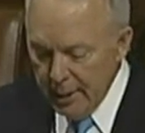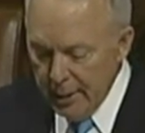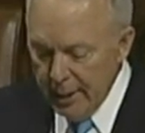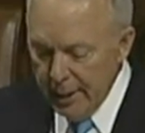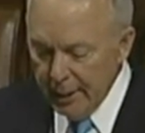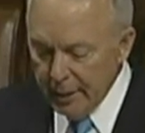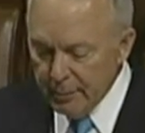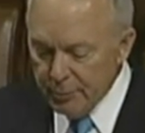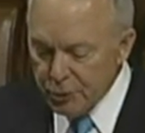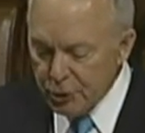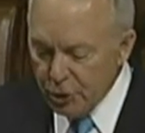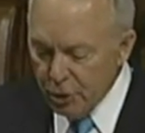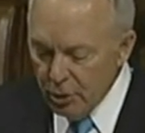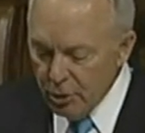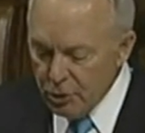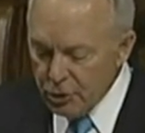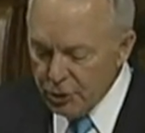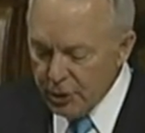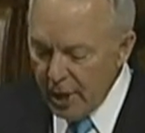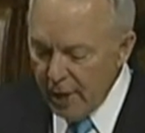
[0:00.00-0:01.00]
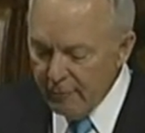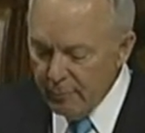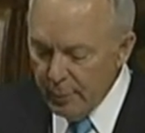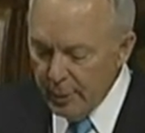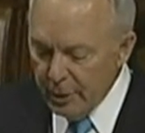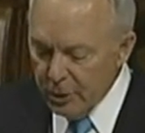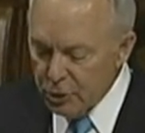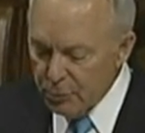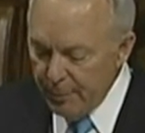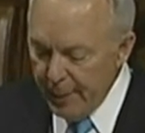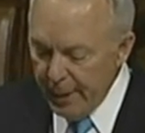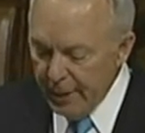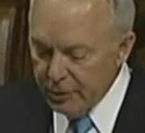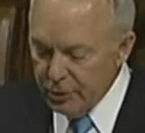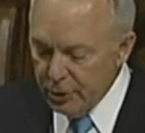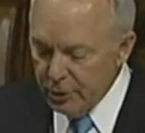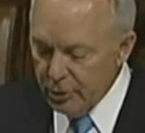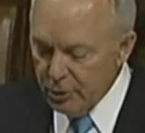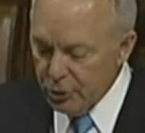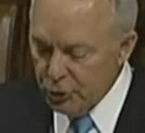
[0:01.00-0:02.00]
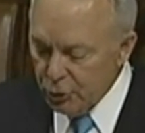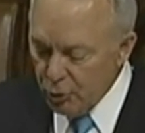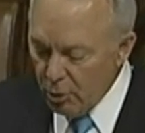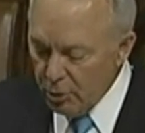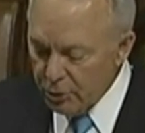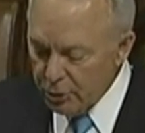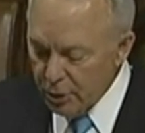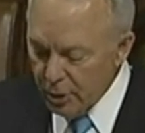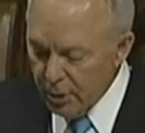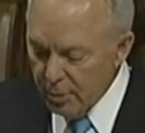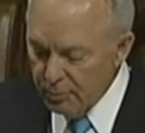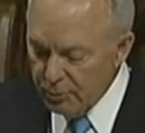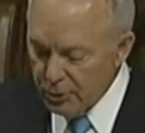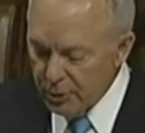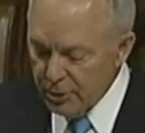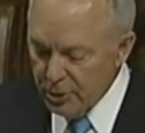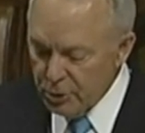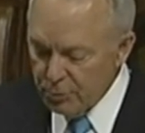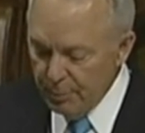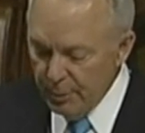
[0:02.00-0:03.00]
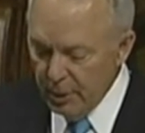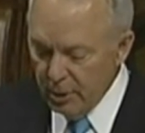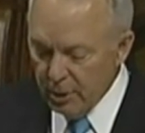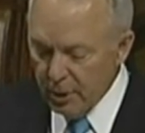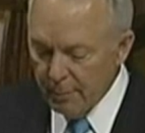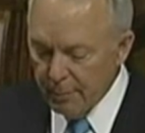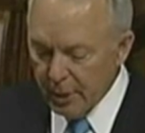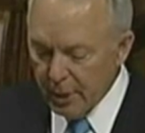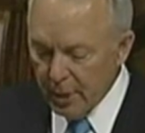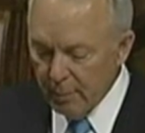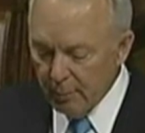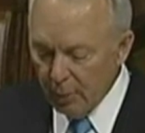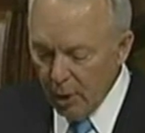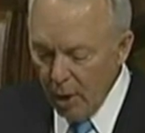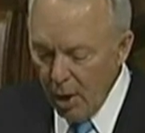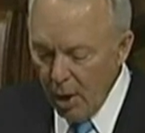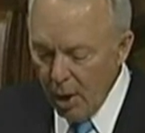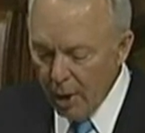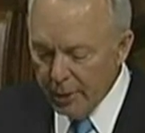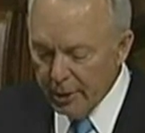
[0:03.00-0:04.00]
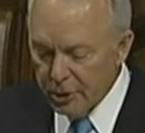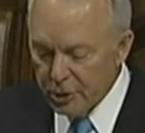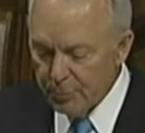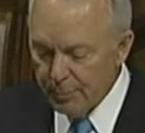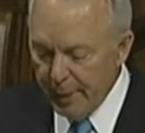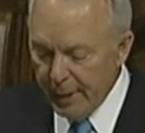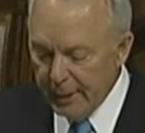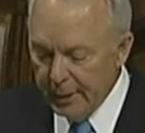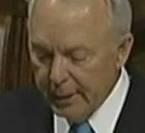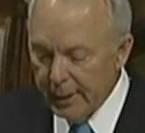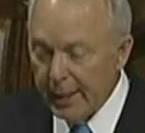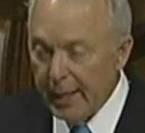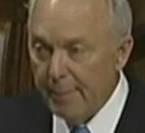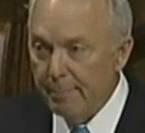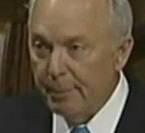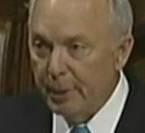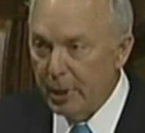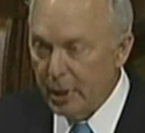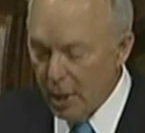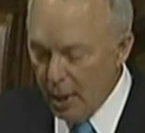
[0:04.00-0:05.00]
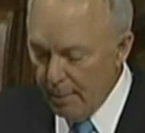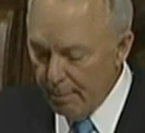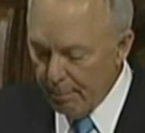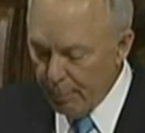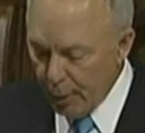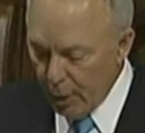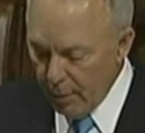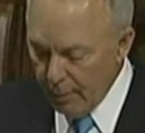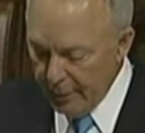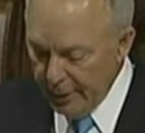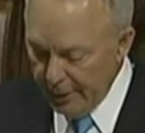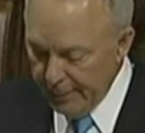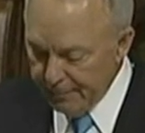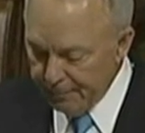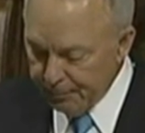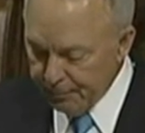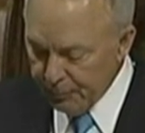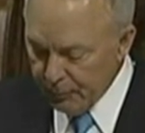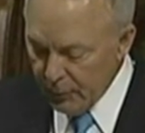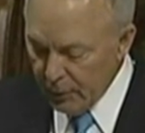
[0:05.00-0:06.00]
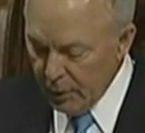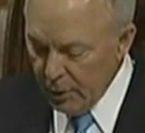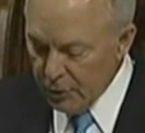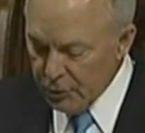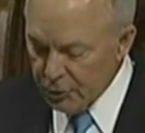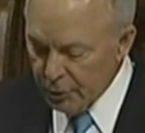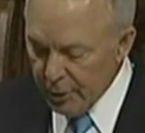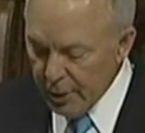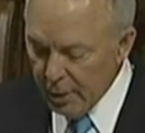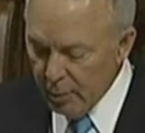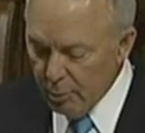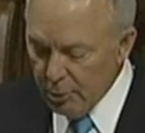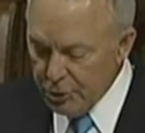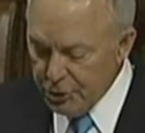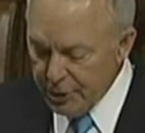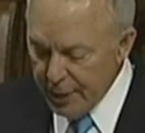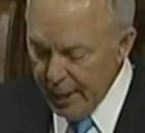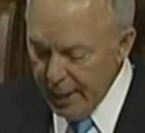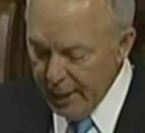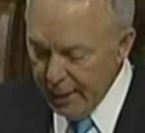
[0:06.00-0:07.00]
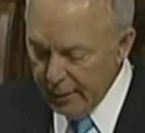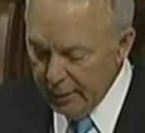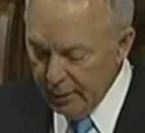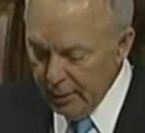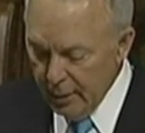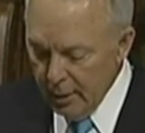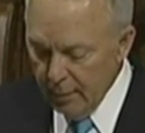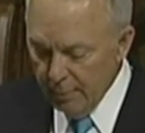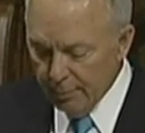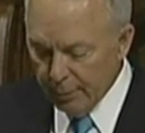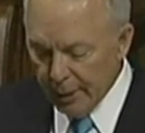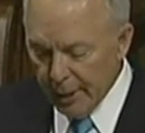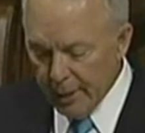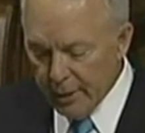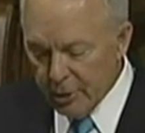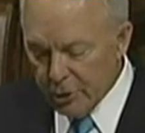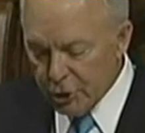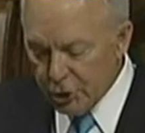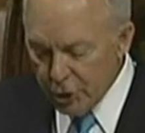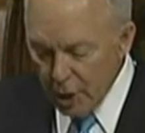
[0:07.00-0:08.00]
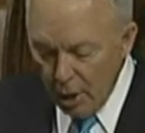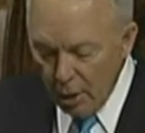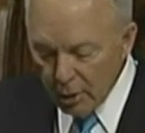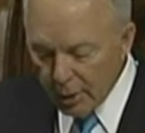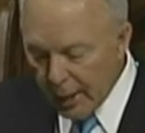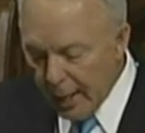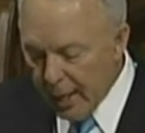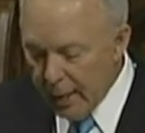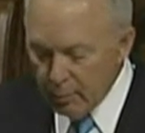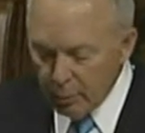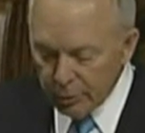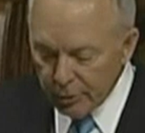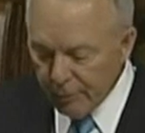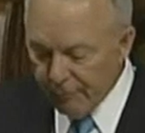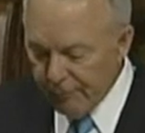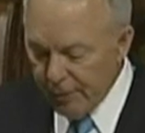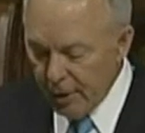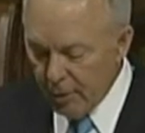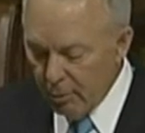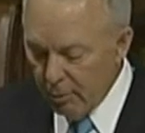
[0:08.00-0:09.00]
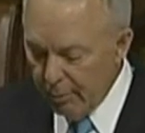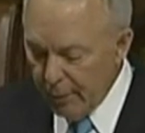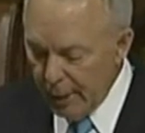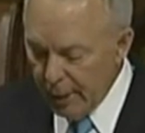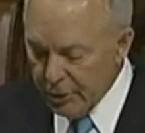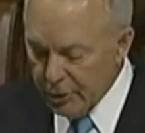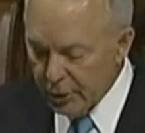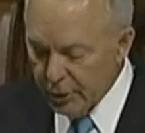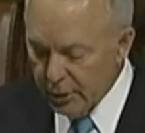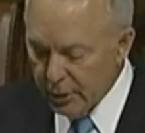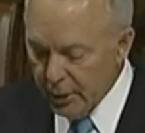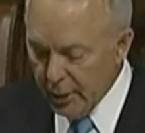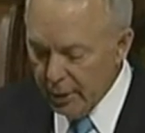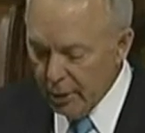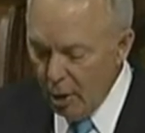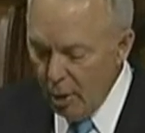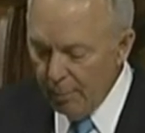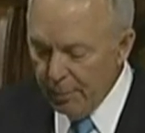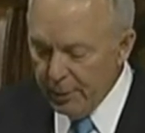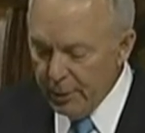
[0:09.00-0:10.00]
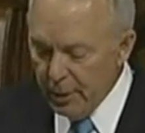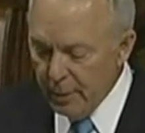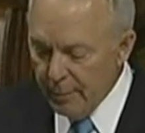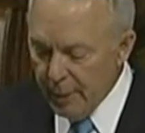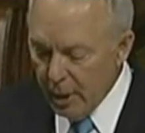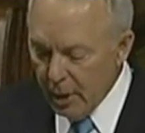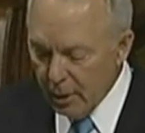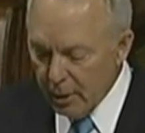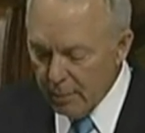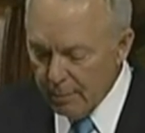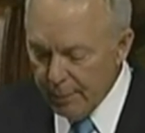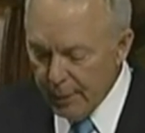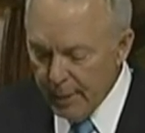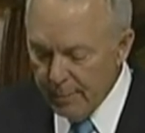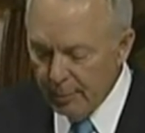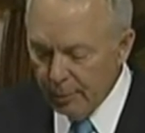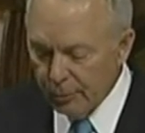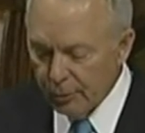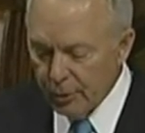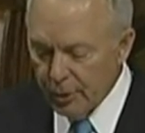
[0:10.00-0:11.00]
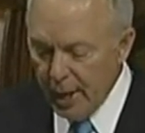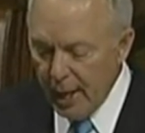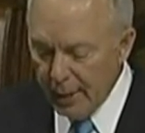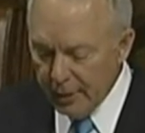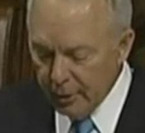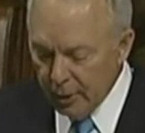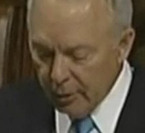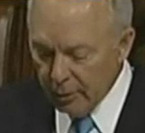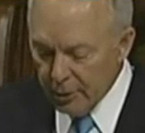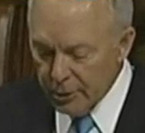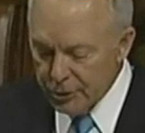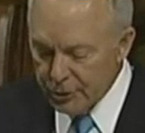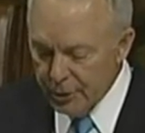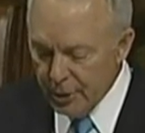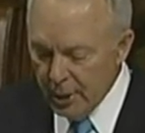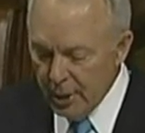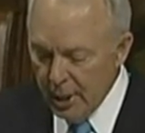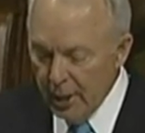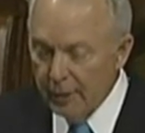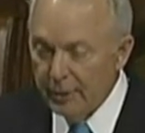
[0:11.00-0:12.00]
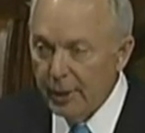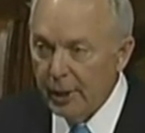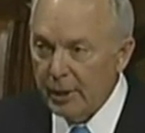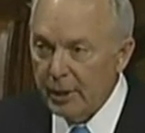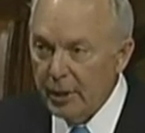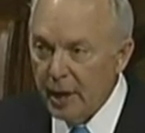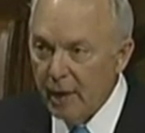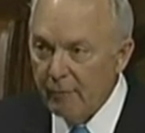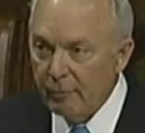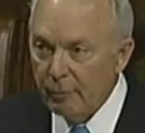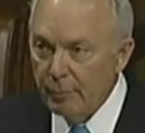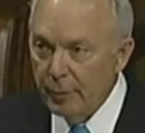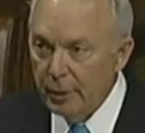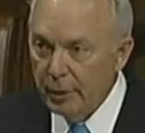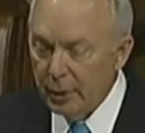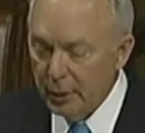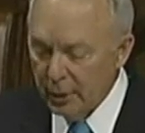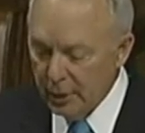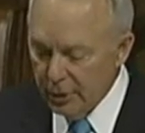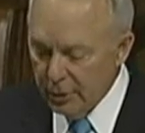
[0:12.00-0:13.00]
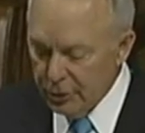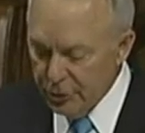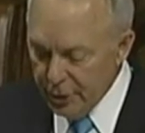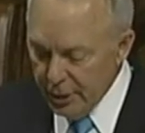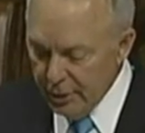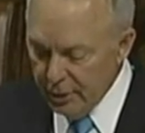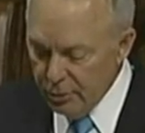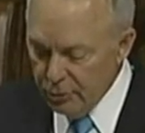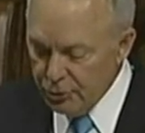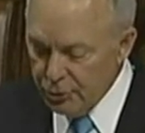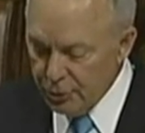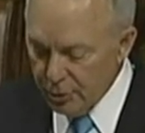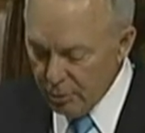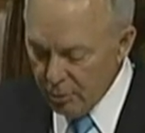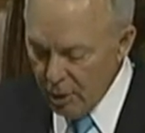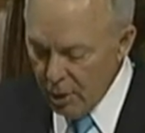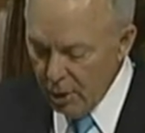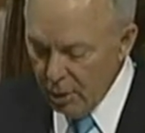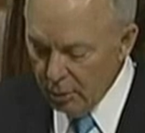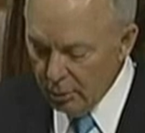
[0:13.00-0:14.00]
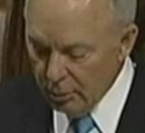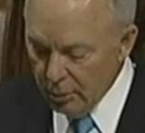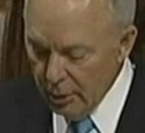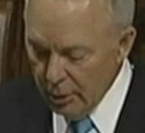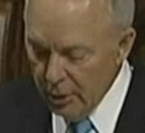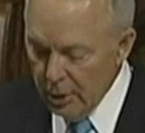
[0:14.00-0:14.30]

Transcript: It obscures government expansion in the short term so this bill can become law and its spending can become permanent. So here we stand, playing a shell game with the federal budget and hoping the American people do not notice that government continues to grow,